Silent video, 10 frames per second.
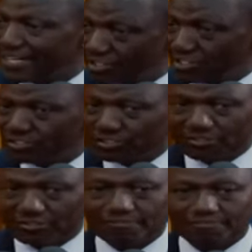in our
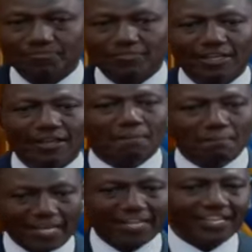region,
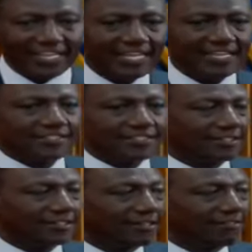make the
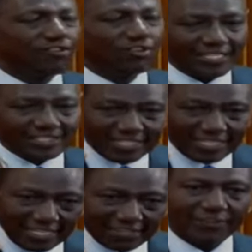case for a
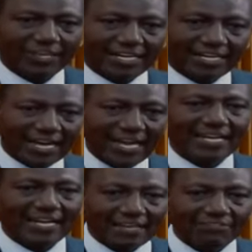significantly
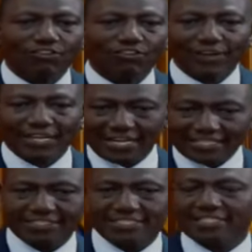higher level of
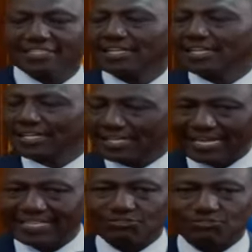financing in
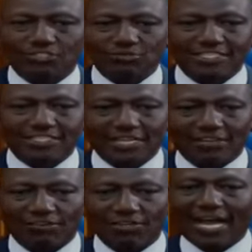IDA 21
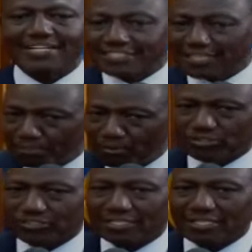cycle, and
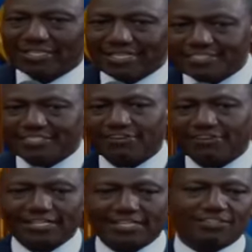support East
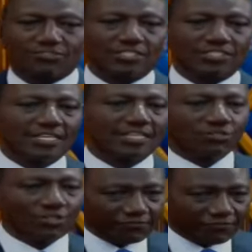African countries
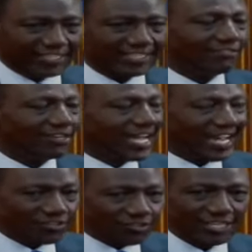to effectively
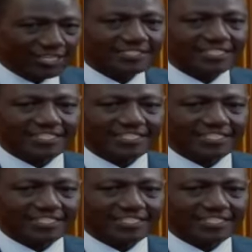address